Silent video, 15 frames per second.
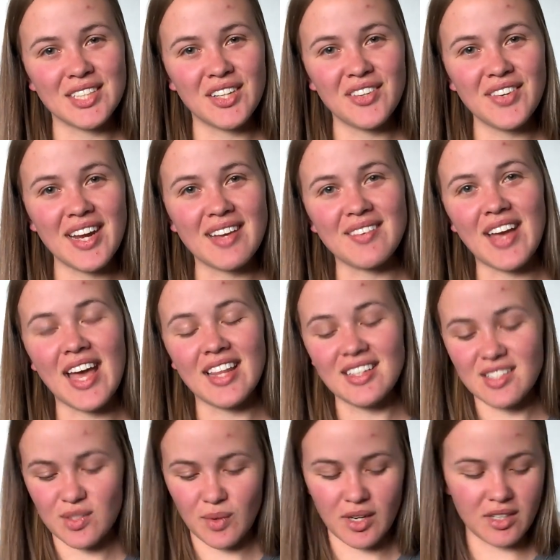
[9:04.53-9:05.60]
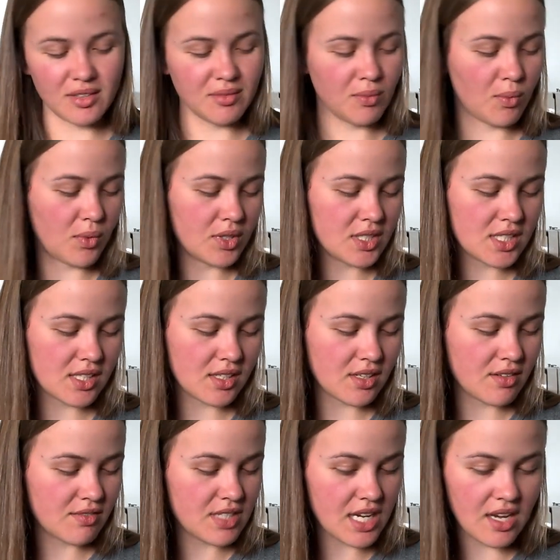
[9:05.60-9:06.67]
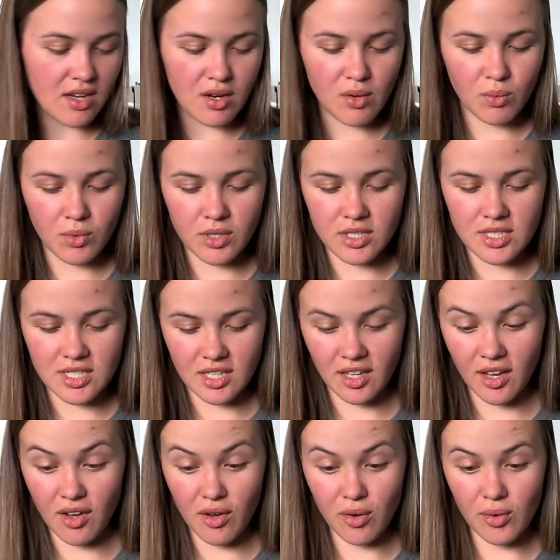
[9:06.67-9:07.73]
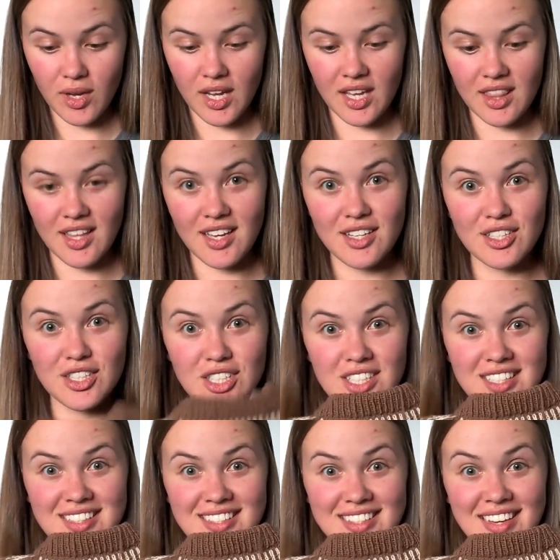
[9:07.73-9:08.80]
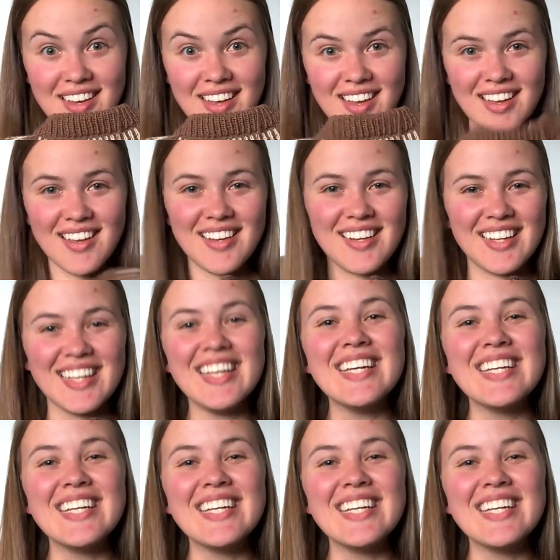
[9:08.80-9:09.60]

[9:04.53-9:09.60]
Hooray, Allie's sweater, one sleeve down, one to go, and then she's done.